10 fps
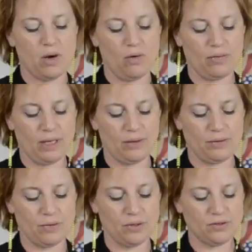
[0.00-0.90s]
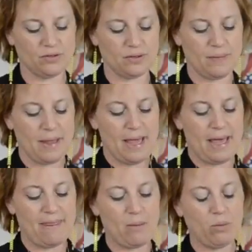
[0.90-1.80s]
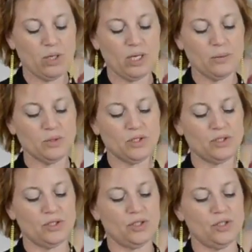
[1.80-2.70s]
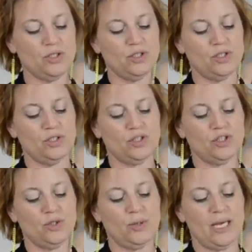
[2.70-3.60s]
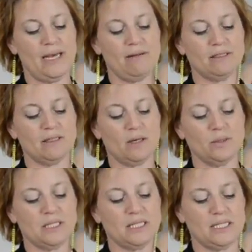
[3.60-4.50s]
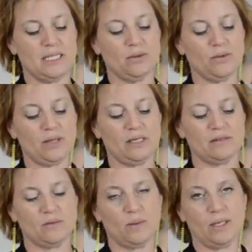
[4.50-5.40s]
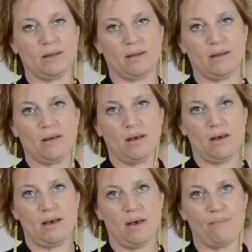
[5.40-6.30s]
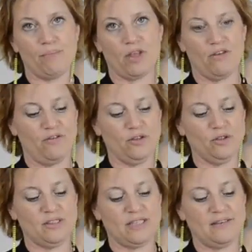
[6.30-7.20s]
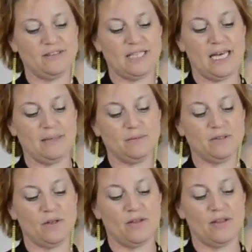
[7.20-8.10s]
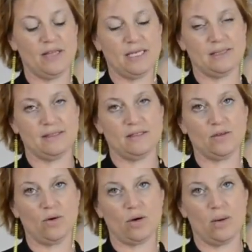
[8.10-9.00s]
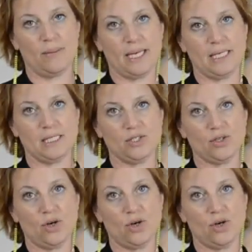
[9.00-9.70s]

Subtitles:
on the other rods. And then what I would do here is I would seal this with a food safe tape so that this is not coming into